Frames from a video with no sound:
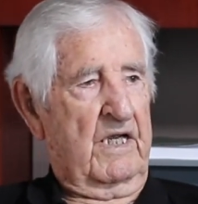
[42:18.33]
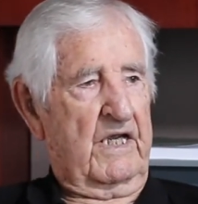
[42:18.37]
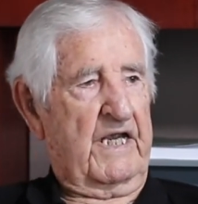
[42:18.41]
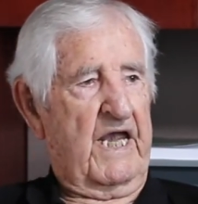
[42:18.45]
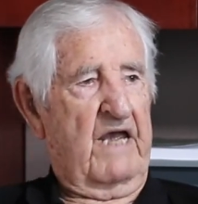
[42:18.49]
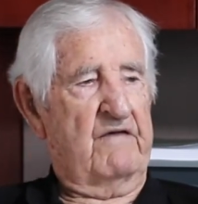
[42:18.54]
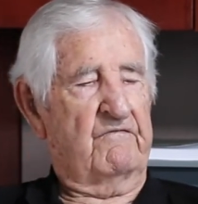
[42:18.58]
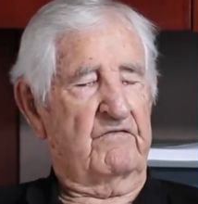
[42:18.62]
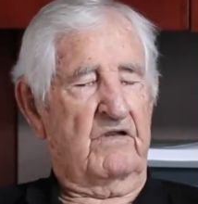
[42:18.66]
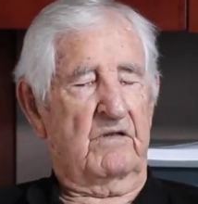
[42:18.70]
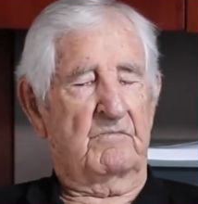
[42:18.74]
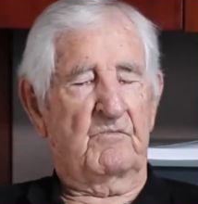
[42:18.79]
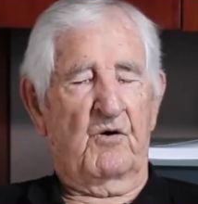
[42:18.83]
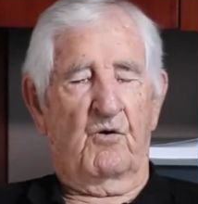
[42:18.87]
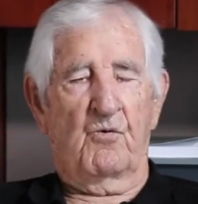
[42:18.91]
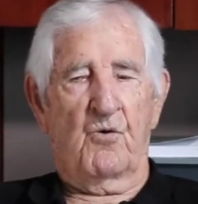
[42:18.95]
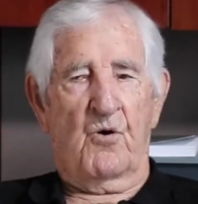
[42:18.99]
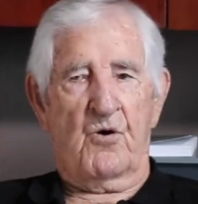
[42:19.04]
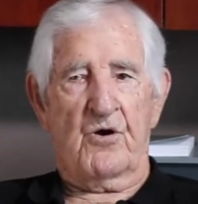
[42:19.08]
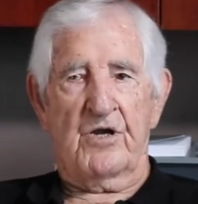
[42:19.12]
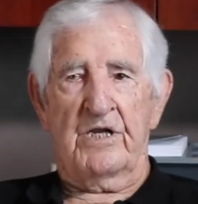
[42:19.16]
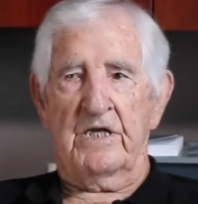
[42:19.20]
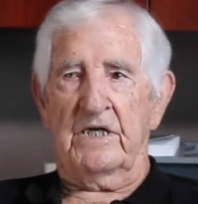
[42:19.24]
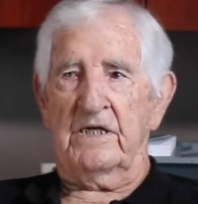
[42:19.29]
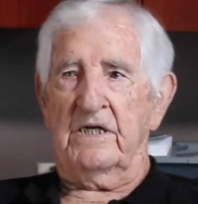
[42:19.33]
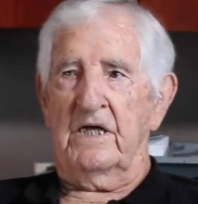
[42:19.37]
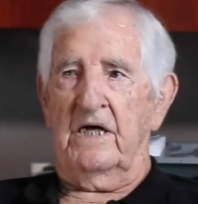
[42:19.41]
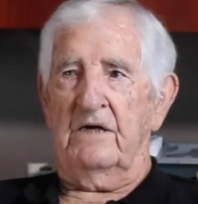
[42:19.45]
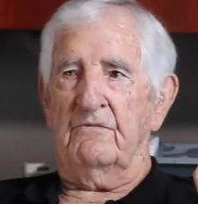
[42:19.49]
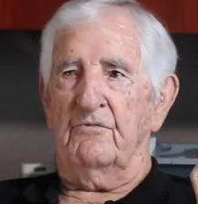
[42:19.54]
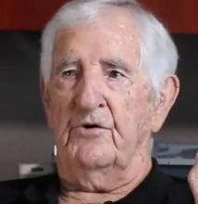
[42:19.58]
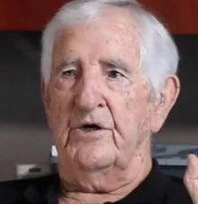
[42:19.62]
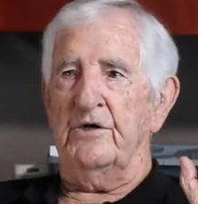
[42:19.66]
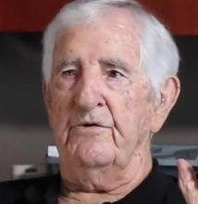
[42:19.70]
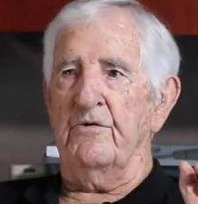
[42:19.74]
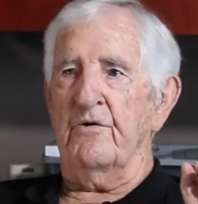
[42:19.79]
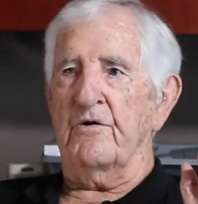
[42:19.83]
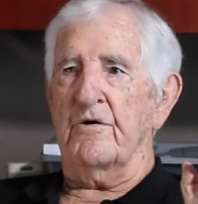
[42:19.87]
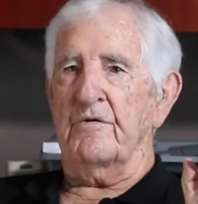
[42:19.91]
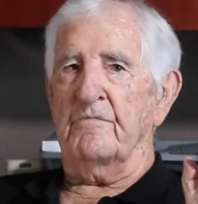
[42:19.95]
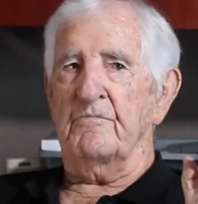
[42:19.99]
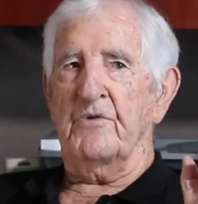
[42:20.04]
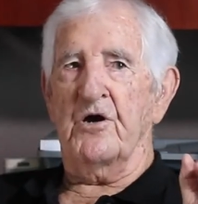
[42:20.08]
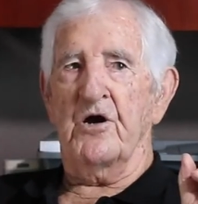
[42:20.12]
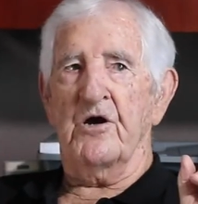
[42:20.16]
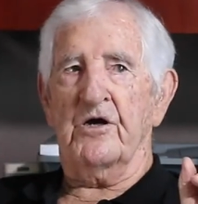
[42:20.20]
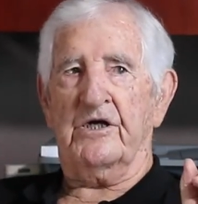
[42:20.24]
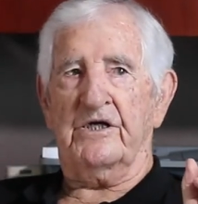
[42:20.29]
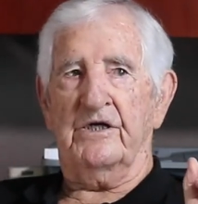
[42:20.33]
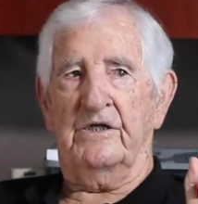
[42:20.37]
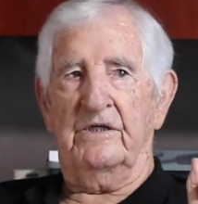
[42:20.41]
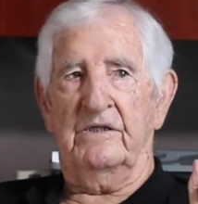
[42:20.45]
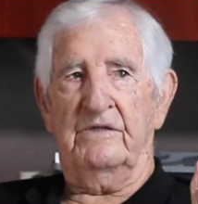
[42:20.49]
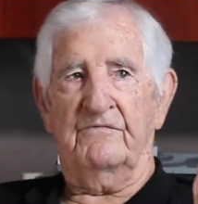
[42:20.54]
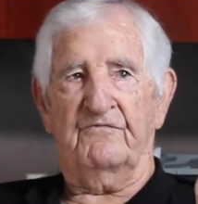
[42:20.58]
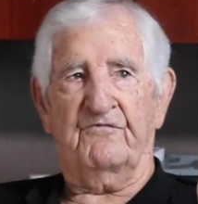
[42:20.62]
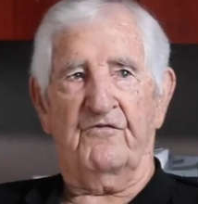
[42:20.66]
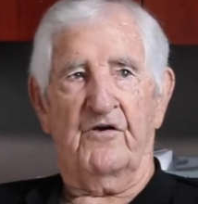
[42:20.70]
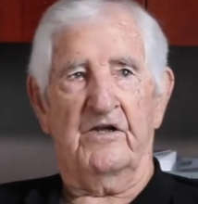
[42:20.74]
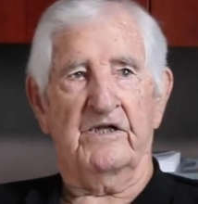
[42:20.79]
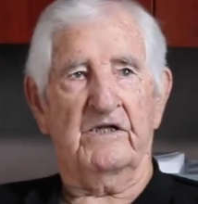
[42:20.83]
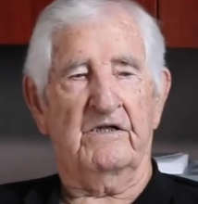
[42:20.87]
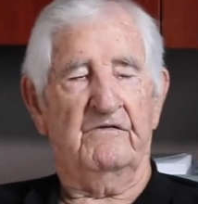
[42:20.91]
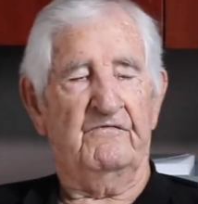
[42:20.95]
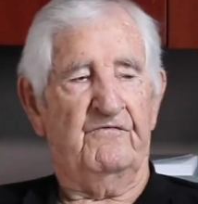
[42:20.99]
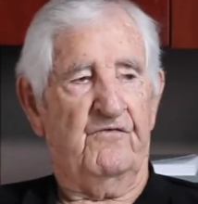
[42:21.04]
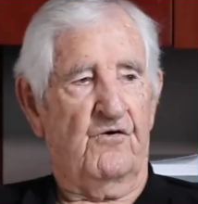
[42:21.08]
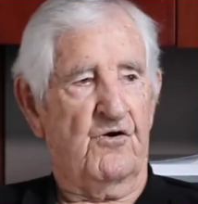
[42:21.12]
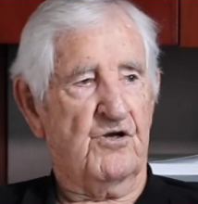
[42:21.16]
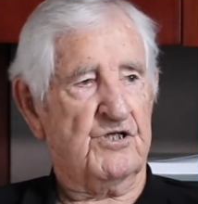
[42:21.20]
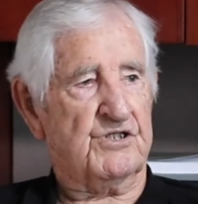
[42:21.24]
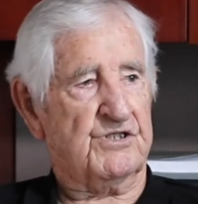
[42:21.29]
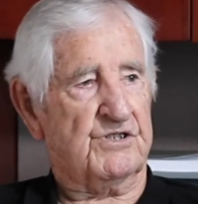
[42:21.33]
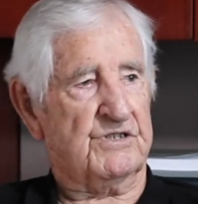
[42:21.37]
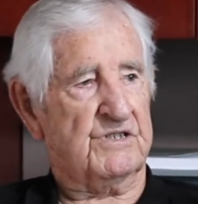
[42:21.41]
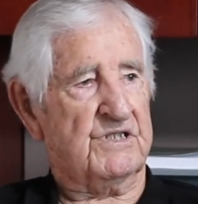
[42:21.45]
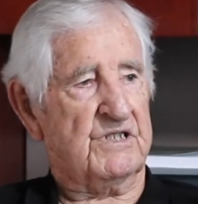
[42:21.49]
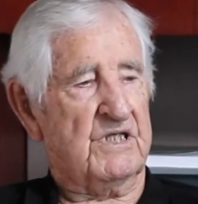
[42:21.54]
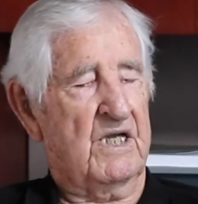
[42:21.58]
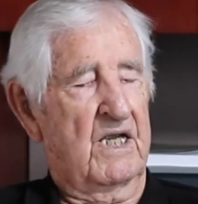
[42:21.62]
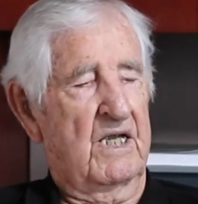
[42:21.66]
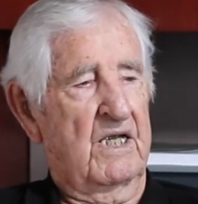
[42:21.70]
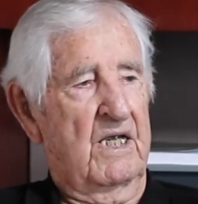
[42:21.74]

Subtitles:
them a warning that we were American friendly forces.